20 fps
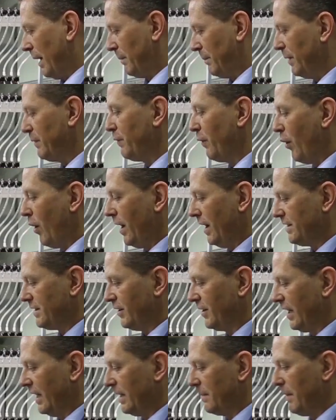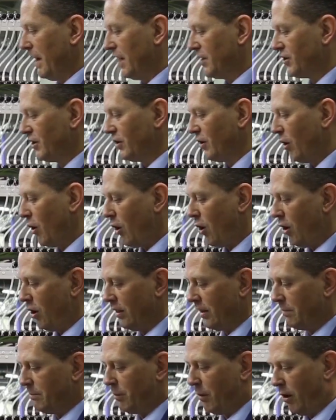Well, before, as you can imagine,
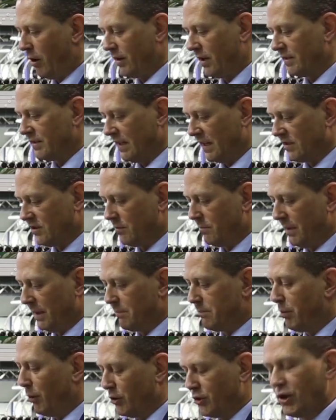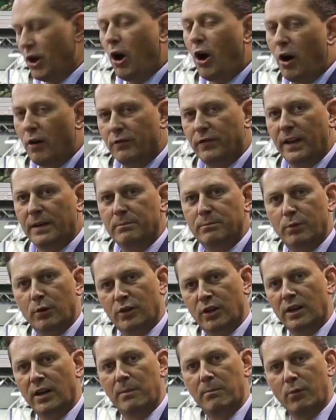all the pockets has to be put off and
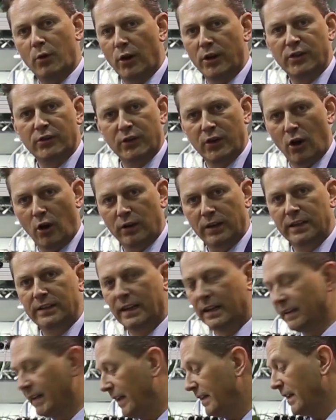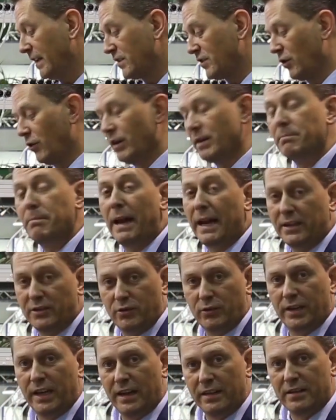put an embroidery on it, and then they sew it
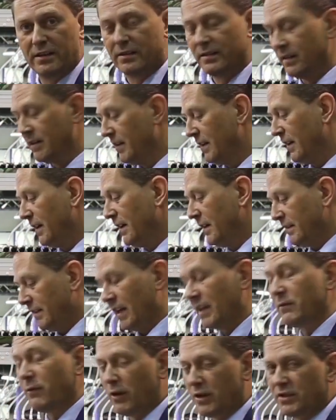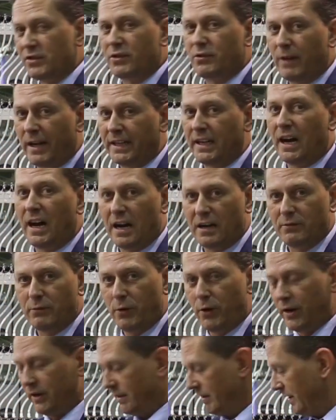back together. That was quite a
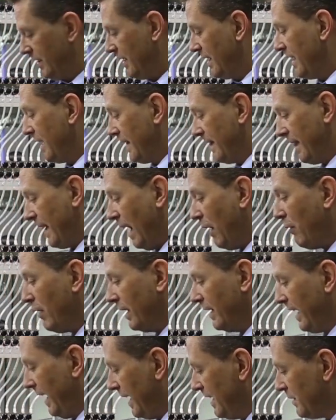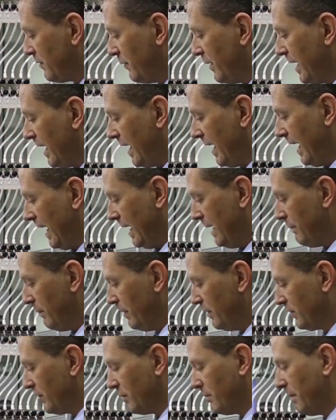hard work. Nowadays, we are
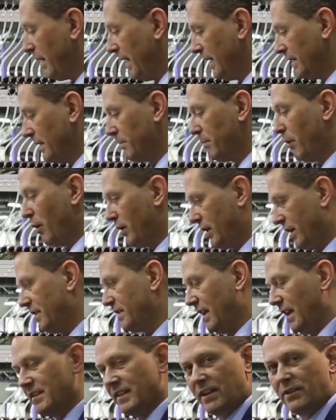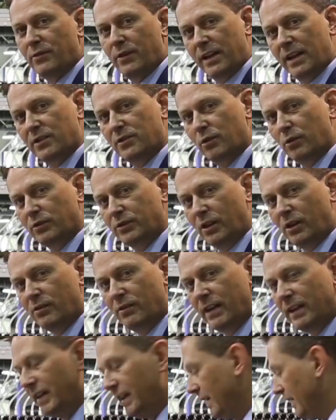able to make the pockets, as Andrea told you
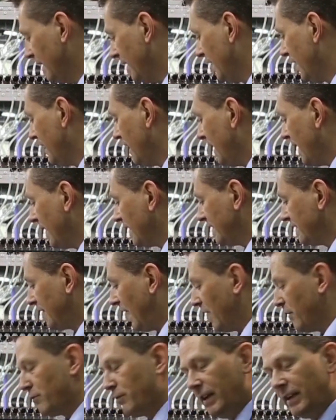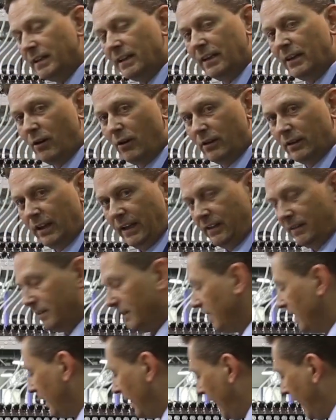already, directly on it.